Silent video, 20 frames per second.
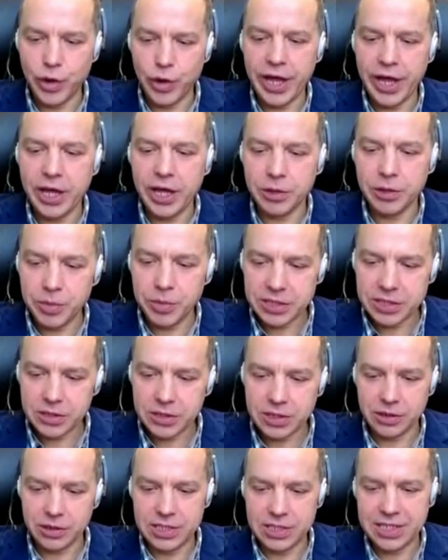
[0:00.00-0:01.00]
way, it
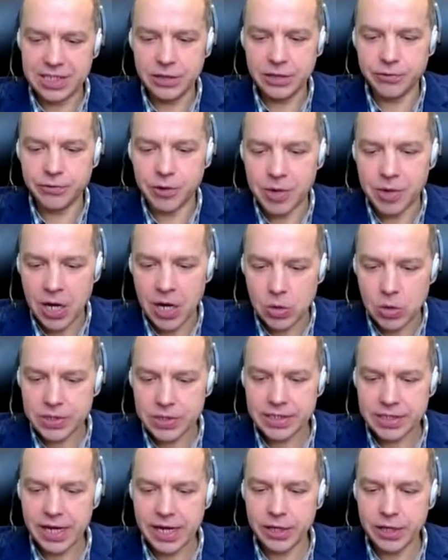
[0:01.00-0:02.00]
means uh, seen from
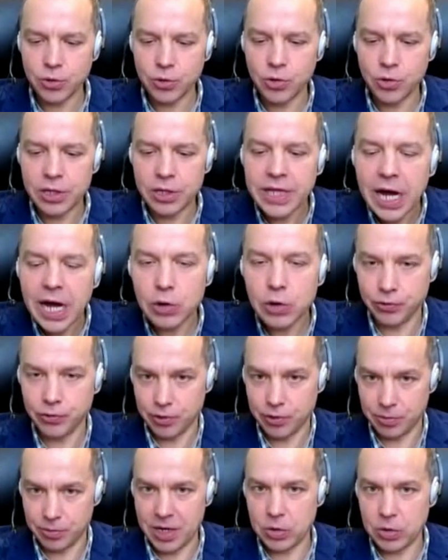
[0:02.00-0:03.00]
outside or
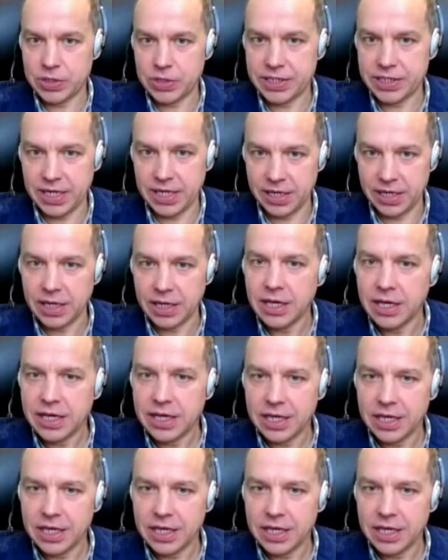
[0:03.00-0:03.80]
taught from outside,